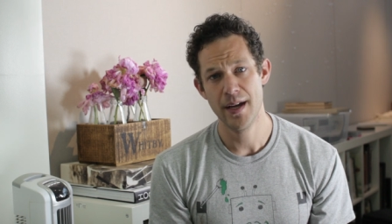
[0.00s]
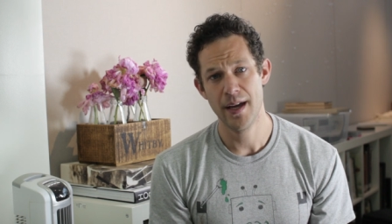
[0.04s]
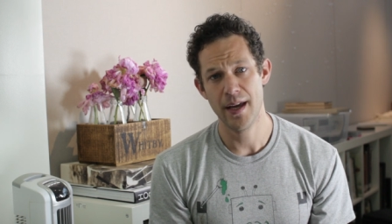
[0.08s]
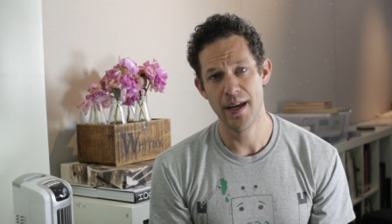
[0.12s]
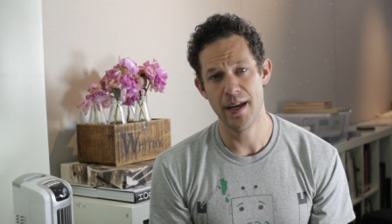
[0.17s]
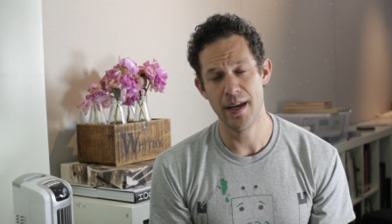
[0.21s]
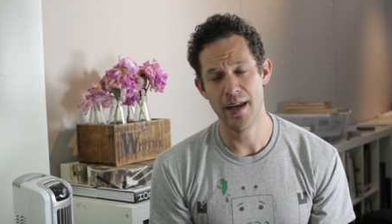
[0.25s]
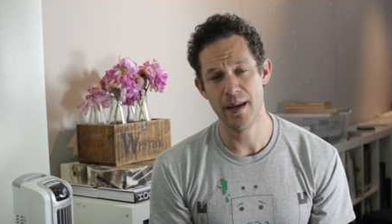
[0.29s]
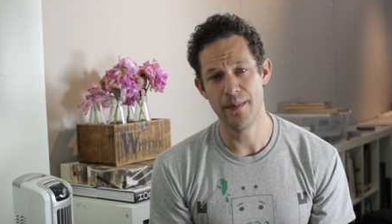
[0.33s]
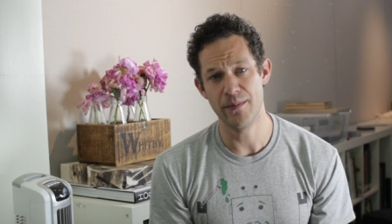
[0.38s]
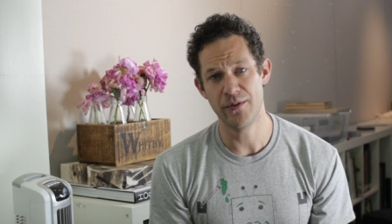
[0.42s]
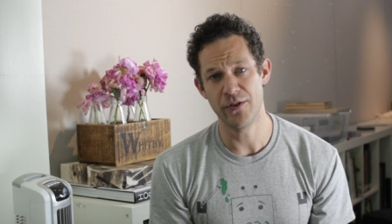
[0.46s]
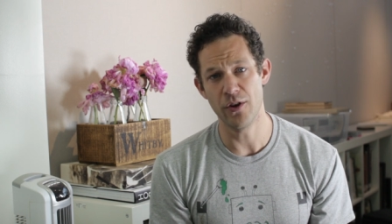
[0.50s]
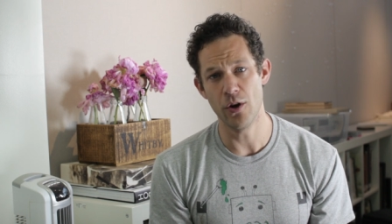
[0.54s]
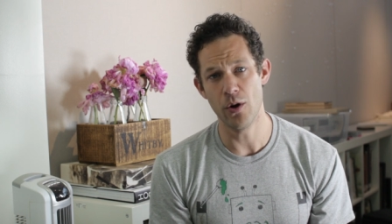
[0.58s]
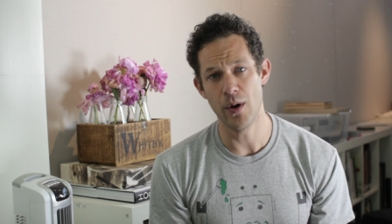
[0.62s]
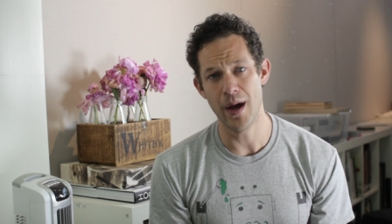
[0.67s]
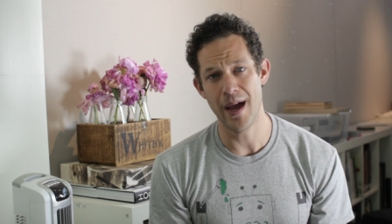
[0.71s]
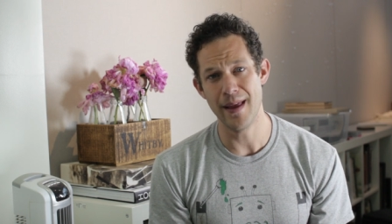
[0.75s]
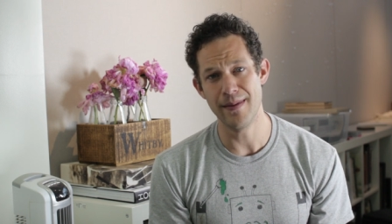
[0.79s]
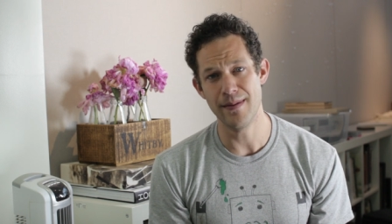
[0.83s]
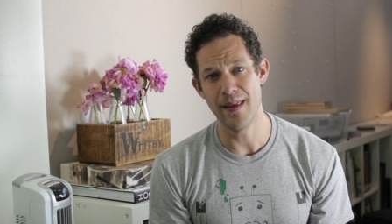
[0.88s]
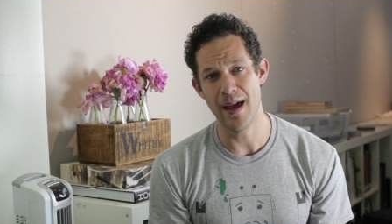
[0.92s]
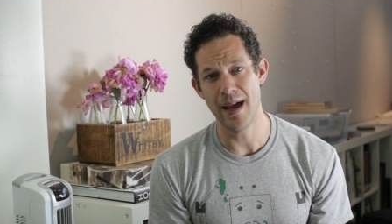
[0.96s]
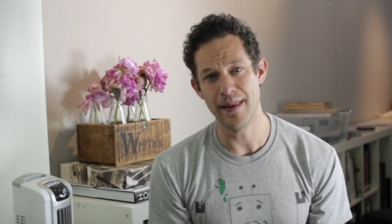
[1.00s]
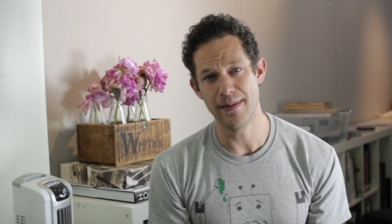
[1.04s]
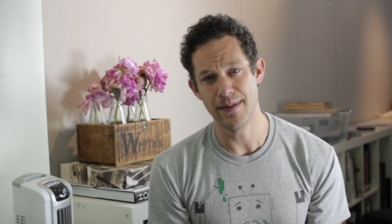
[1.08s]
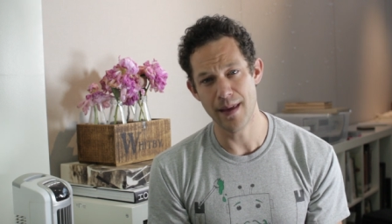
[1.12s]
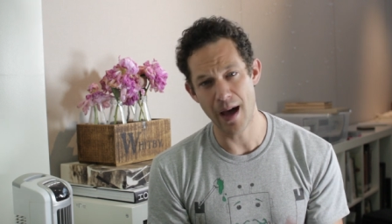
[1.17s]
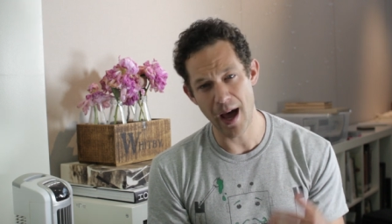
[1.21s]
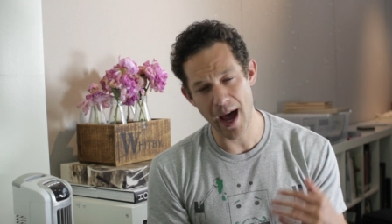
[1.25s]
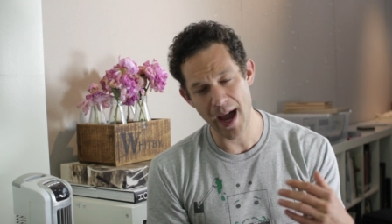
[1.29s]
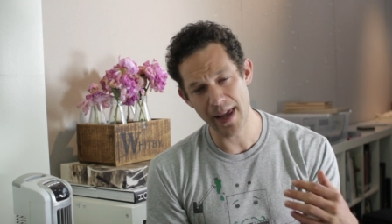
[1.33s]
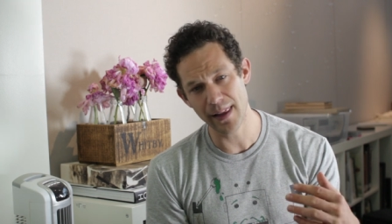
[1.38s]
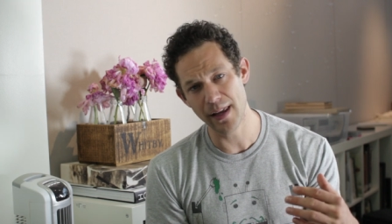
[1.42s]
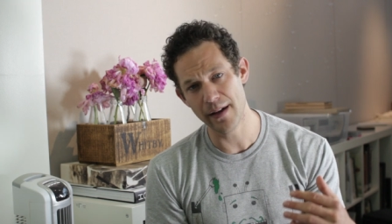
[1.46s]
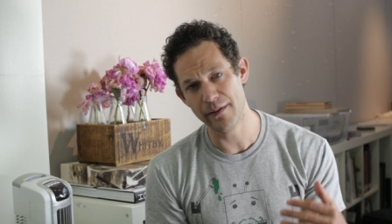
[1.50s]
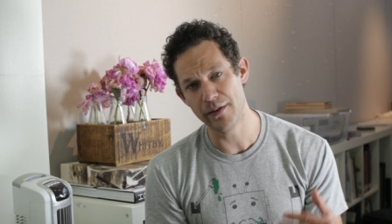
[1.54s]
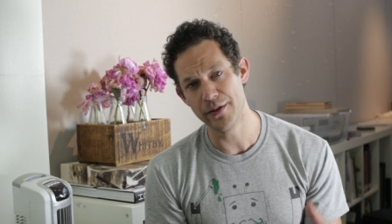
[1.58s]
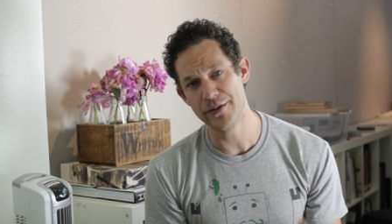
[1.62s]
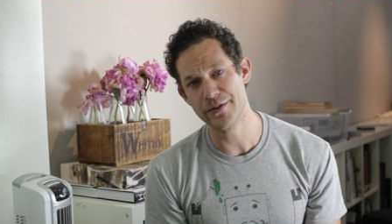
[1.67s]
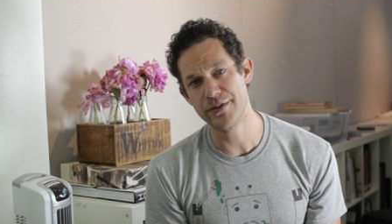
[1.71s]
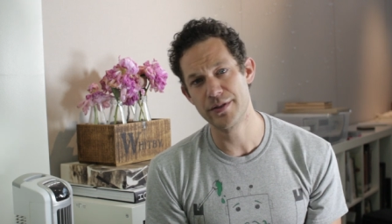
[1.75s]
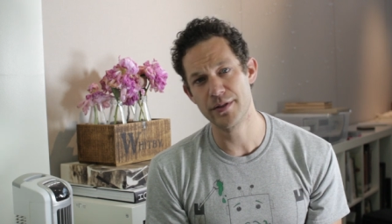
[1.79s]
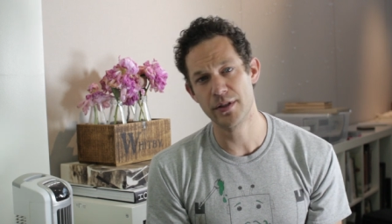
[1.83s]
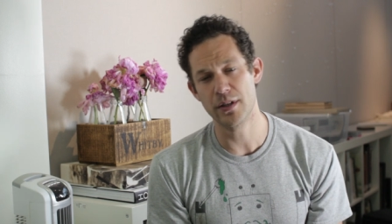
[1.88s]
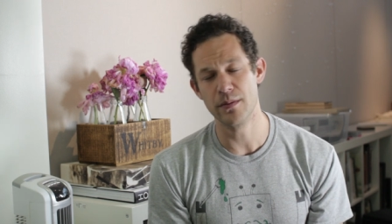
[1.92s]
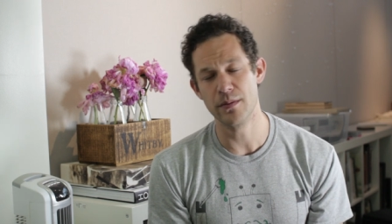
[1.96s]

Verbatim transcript: And um, so at, at, the high levels,